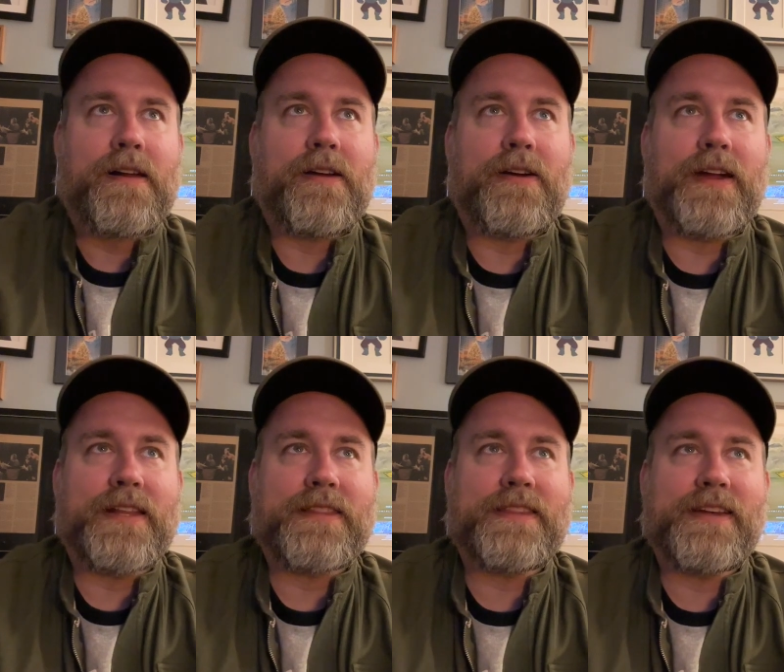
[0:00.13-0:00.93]
All
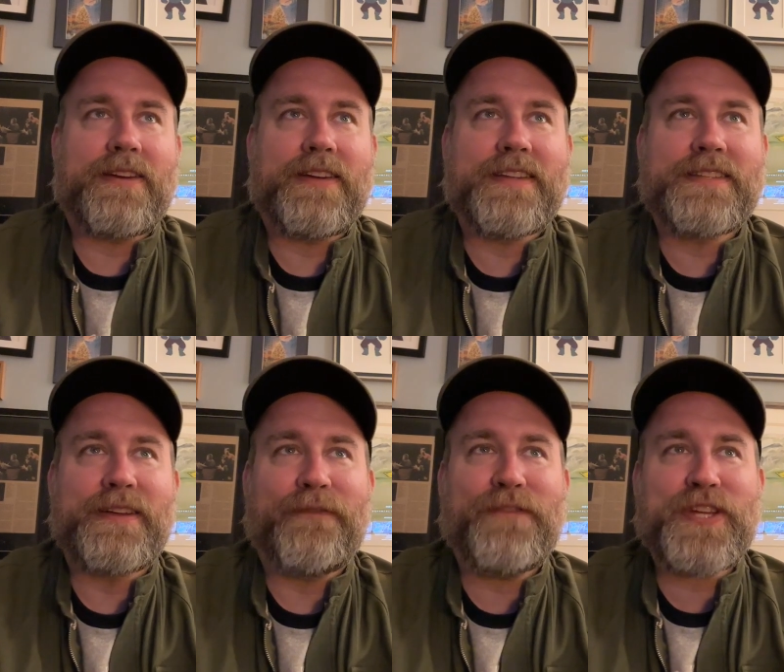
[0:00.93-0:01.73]
right, there is
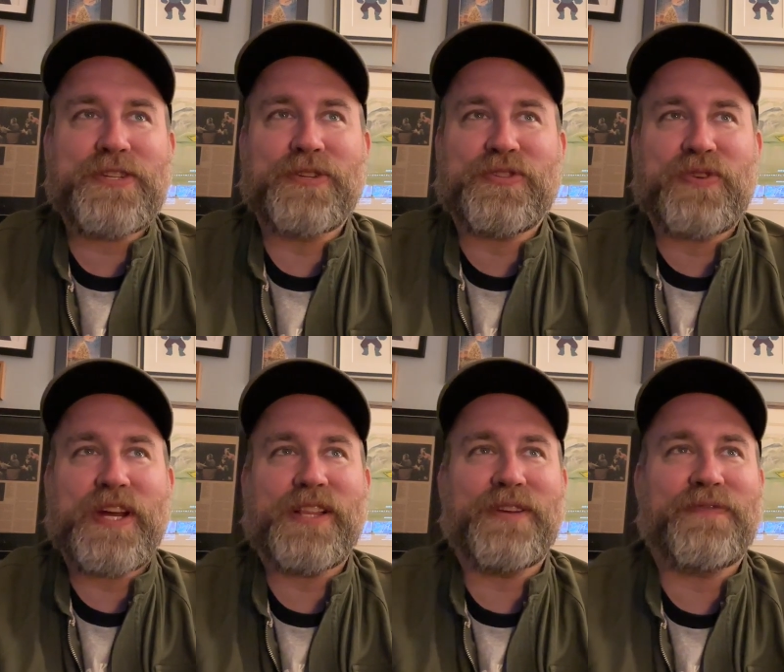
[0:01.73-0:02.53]
an official
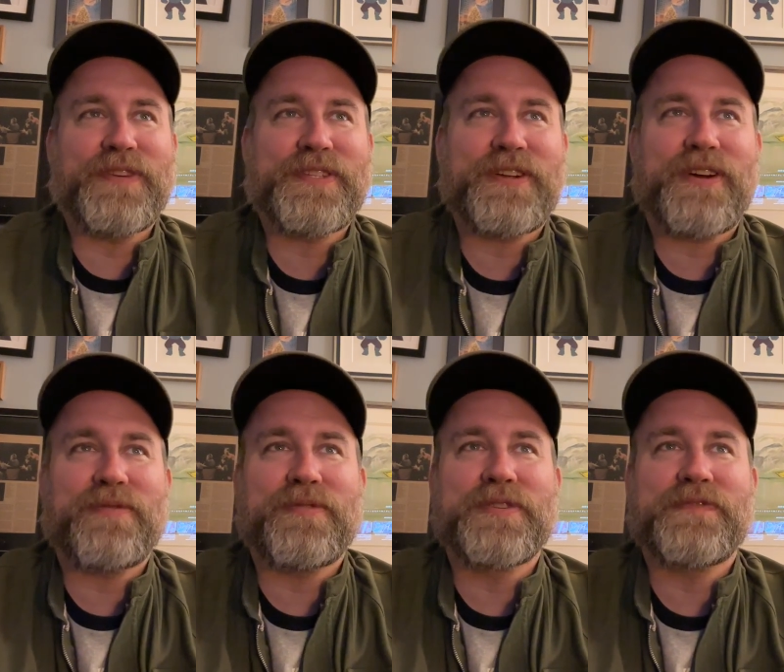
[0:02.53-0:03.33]
trailer for Star
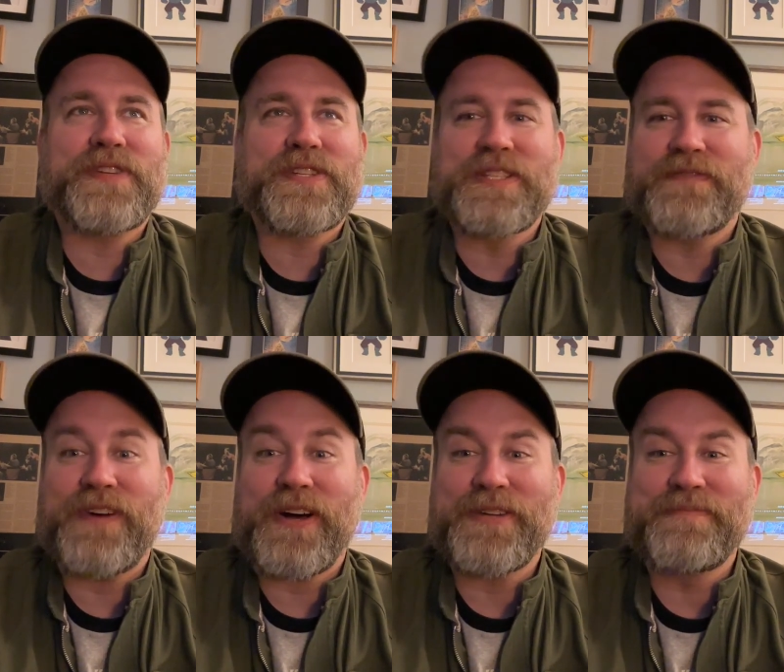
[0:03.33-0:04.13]
Wars Visions
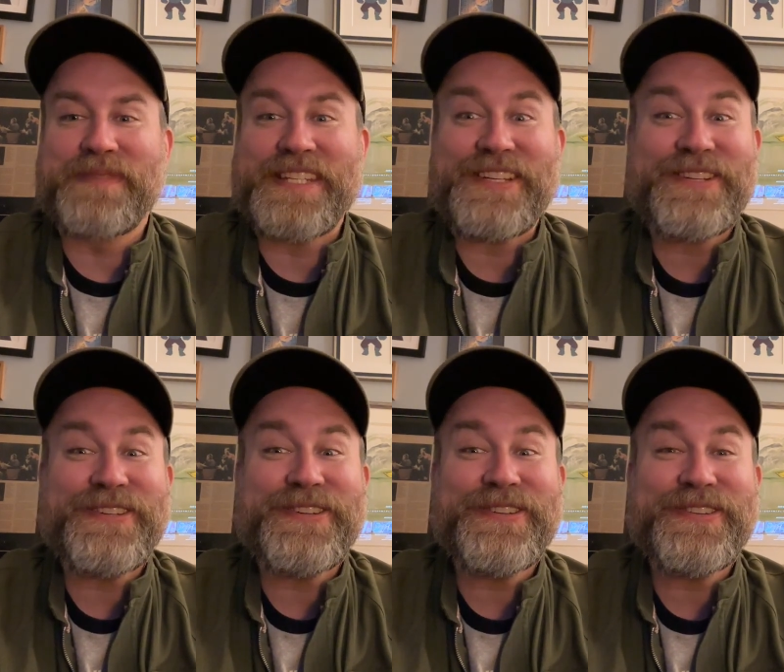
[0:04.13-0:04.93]
Volume
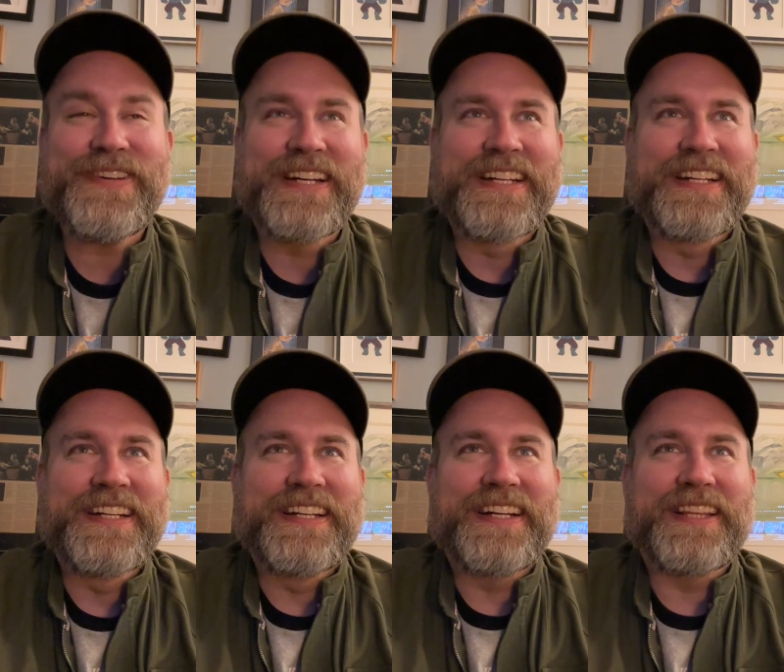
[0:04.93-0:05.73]
2.
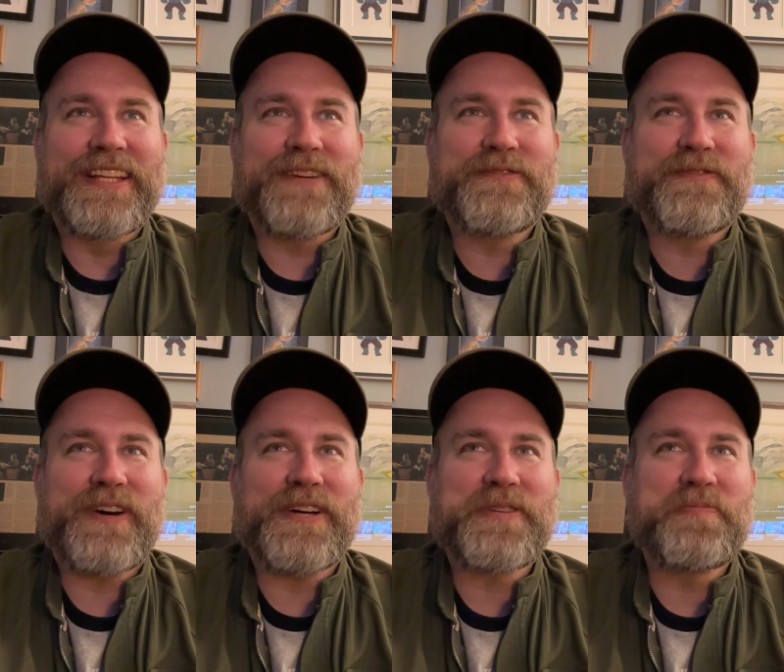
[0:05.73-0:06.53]
I loved
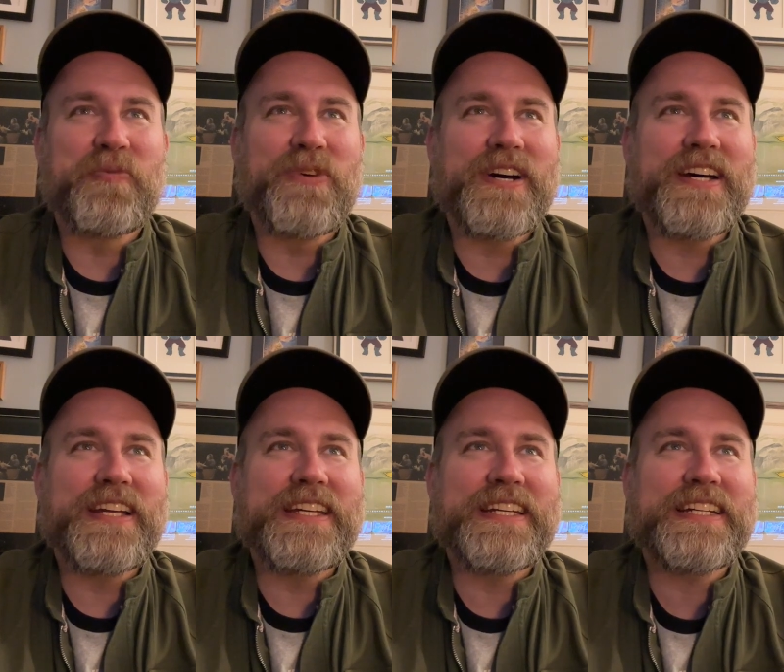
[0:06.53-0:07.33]
Volume
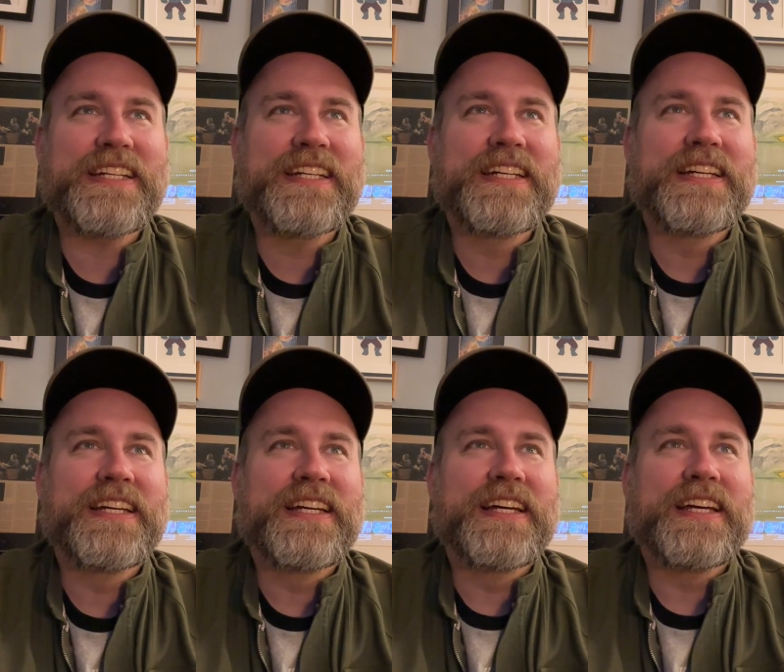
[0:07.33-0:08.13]
1,
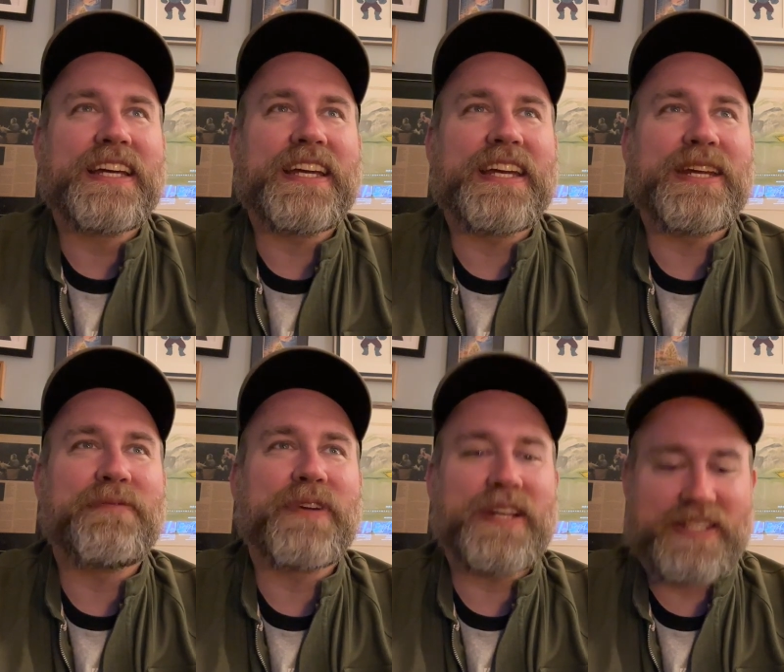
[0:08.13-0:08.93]
and
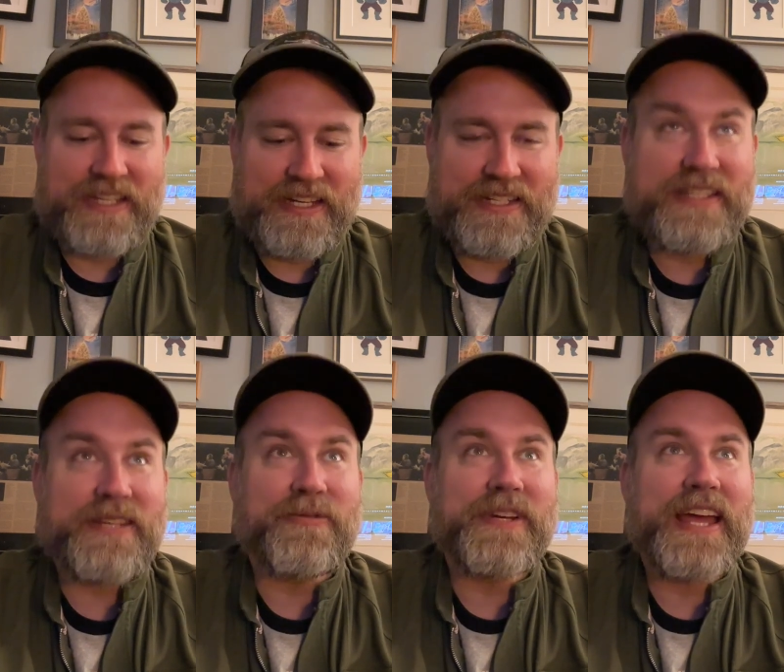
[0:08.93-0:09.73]
I'm very excited to
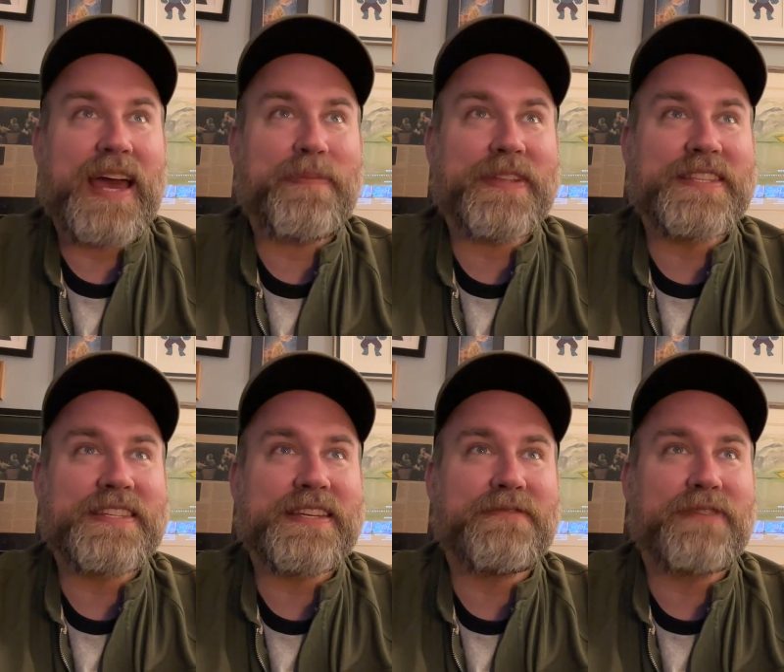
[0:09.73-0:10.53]
see what happens
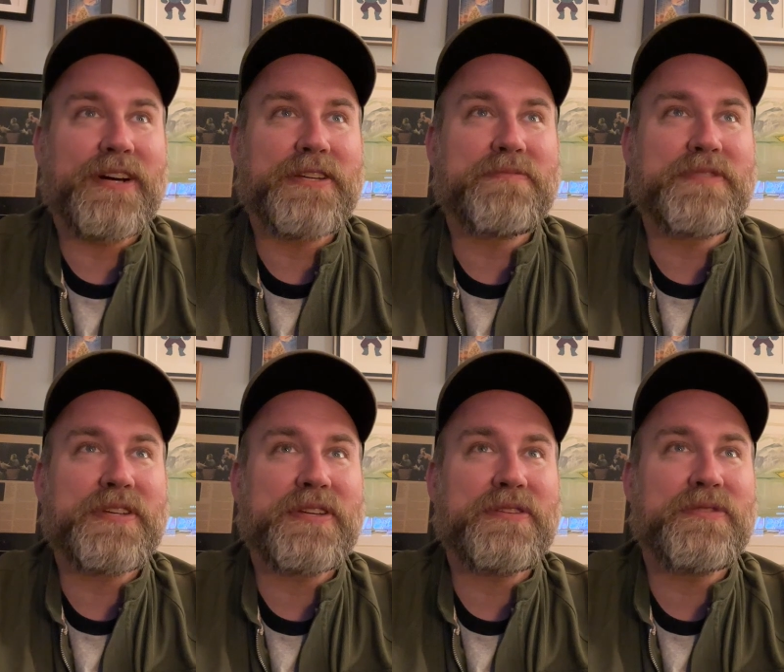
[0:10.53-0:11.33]
in Volume
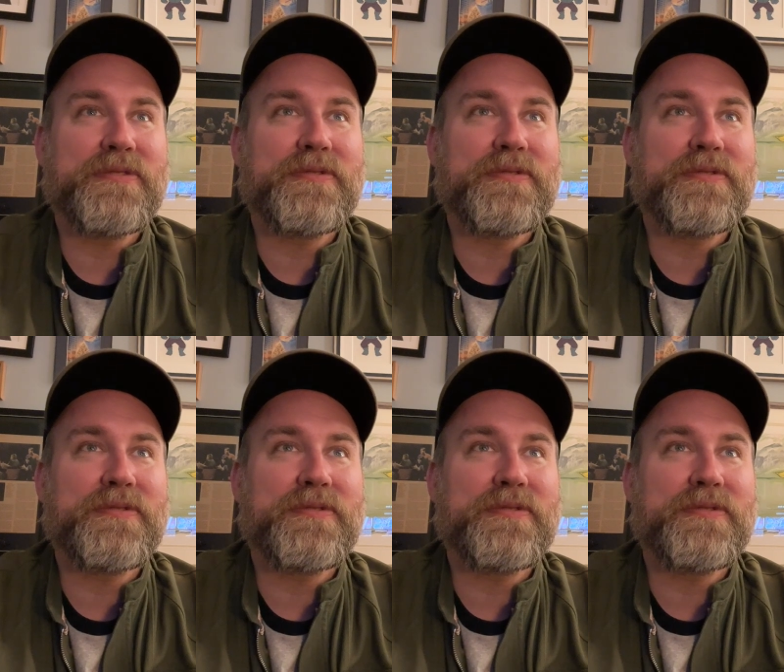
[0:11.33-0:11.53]
2.